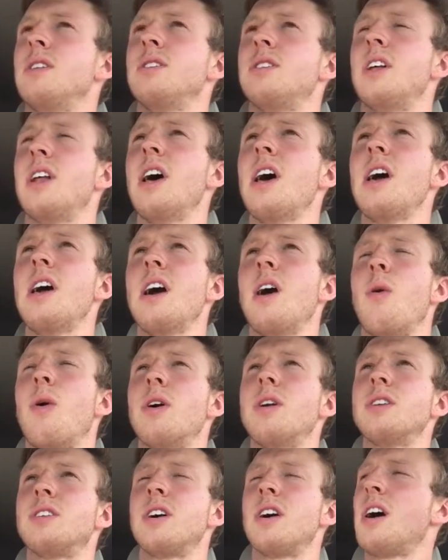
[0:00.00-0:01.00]
today I
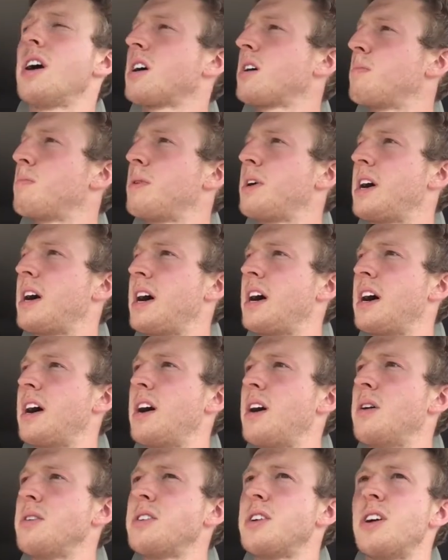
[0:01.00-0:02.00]
want to talk
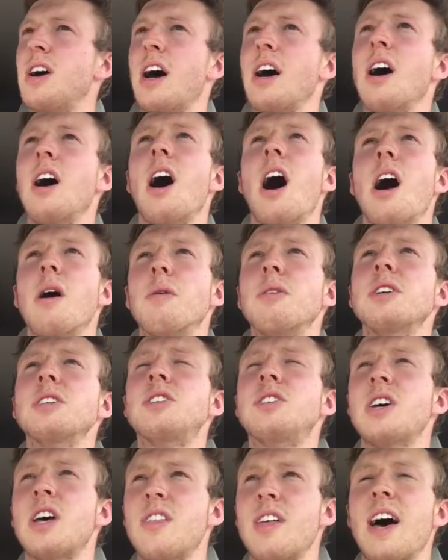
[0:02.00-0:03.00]
about, I always
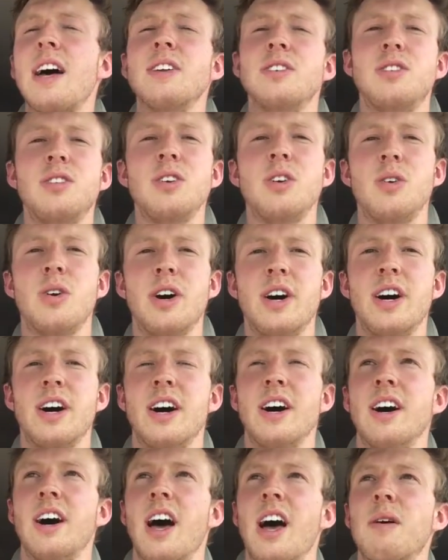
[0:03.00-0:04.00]
say that too,
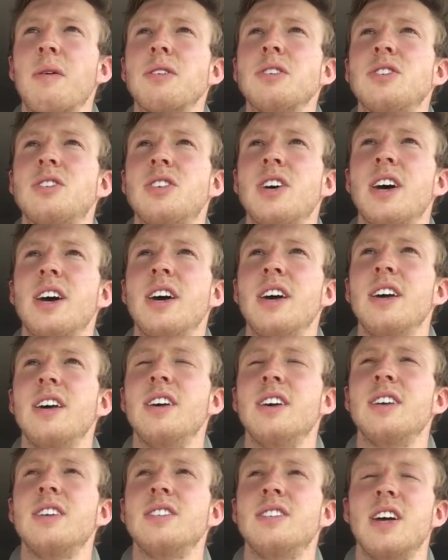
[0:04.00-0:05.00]
huh? I always say,
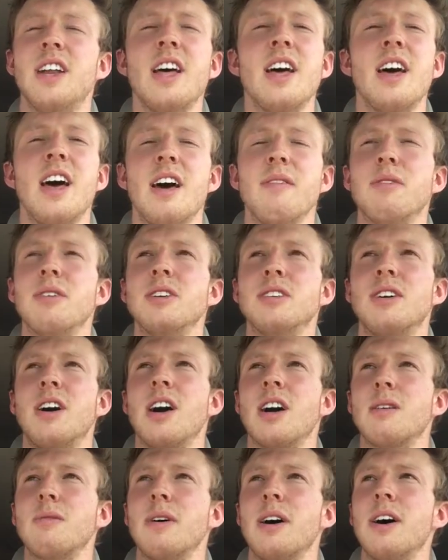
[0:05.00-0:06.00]
today I'm going to
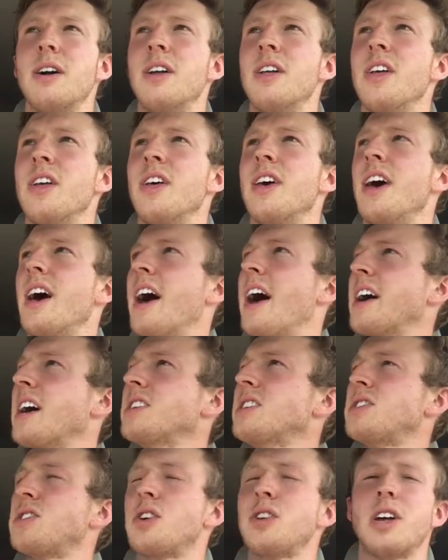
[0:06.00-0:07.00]
talk about, I
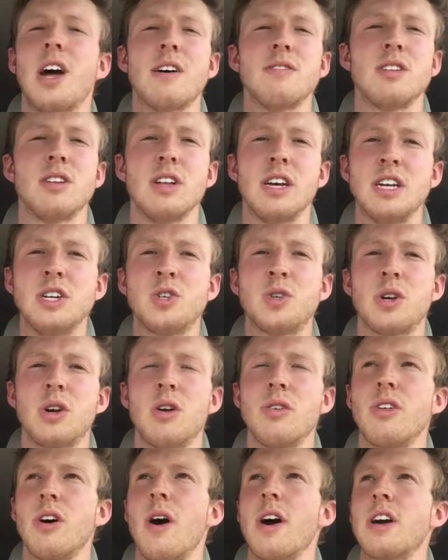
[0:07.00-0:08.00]
guess it's good to have a little
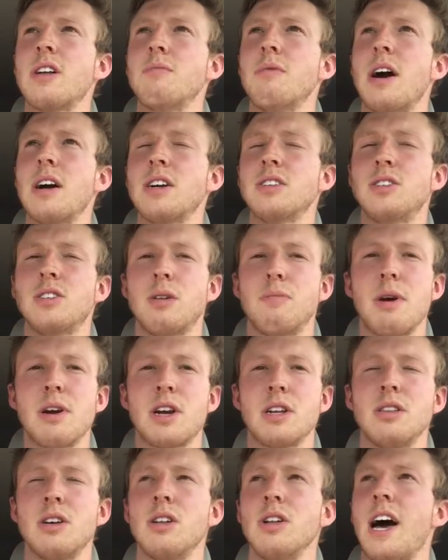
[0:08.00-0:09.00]
intro though. I could start
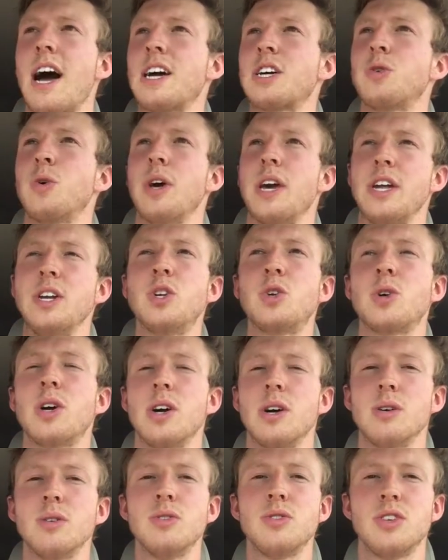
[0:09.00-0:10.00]
making little actual
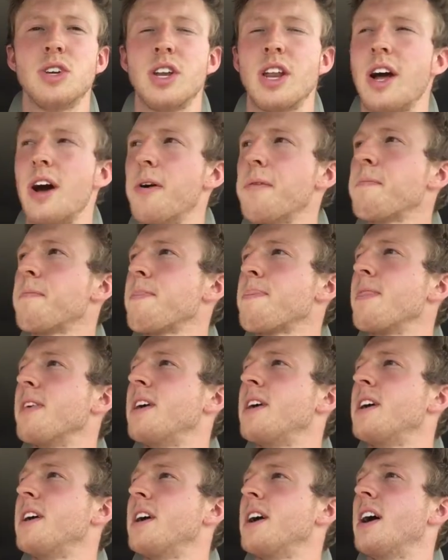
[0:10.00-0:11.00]
intros, you know?
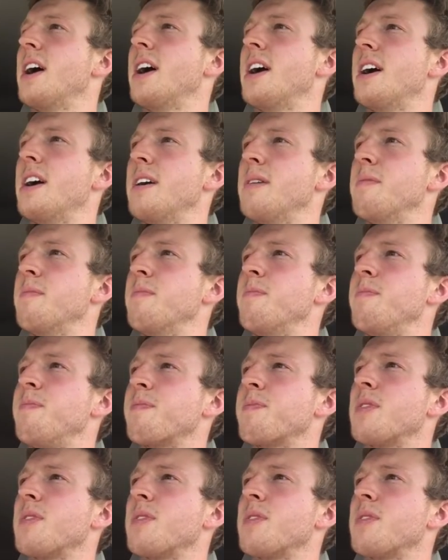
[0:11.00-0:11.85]
I